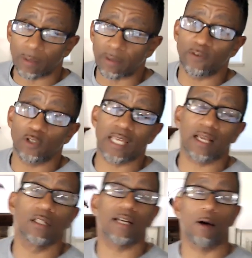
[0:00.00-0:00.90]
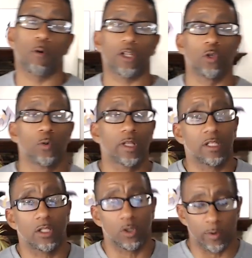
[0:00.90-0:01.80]
but if you take a look at what you
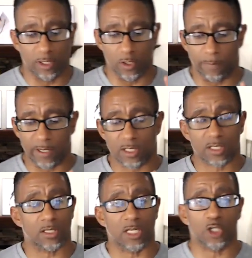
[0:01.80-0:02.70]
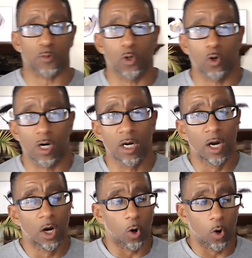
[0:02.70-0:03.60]
really do in your business as an entrepreneur
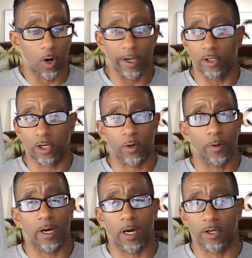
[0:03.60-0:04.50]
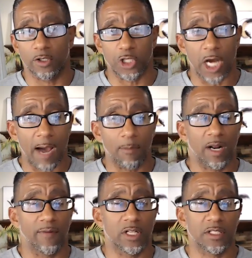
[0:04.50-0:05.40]
or in your career, your job,
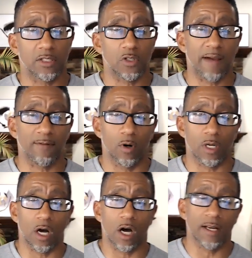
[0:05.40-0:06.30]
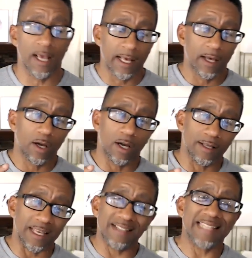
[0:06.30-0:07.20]
whatever it is that you have going on,
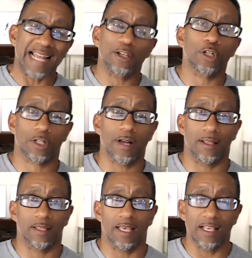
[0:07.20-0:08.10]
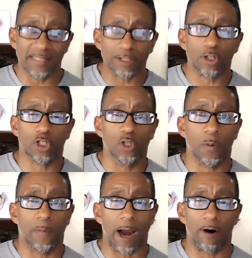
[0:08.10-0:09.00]
is that your strength? Is that your
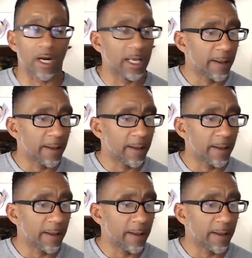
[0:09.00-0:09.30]
superpower?